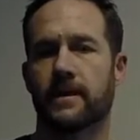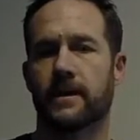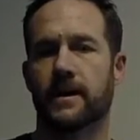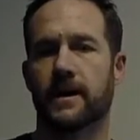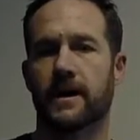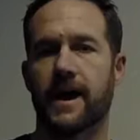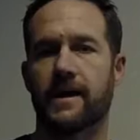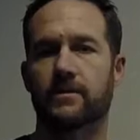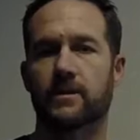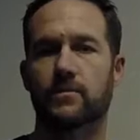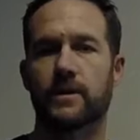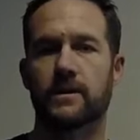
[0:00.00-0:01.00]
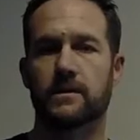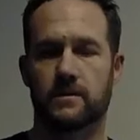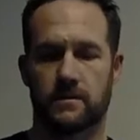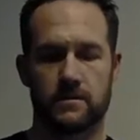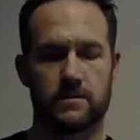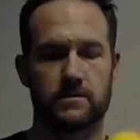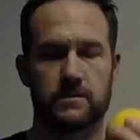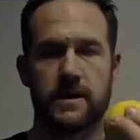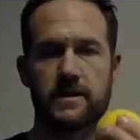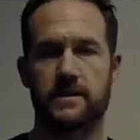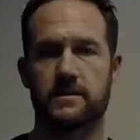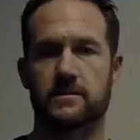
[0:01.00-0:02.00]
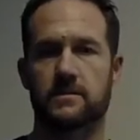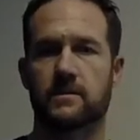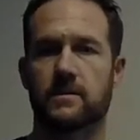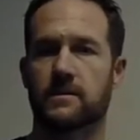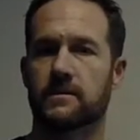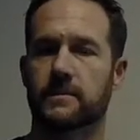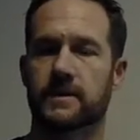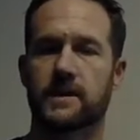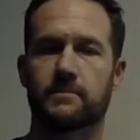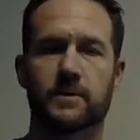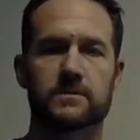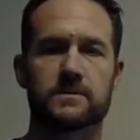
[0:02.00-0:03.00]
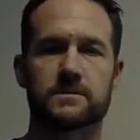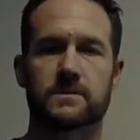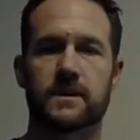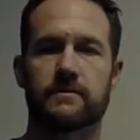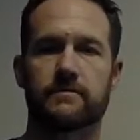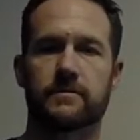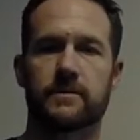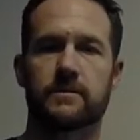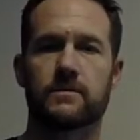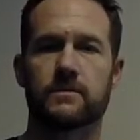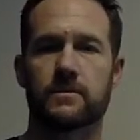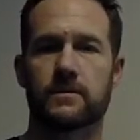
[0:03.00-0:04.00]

Have a good week. Try this. I'm going to keep posting stuff for you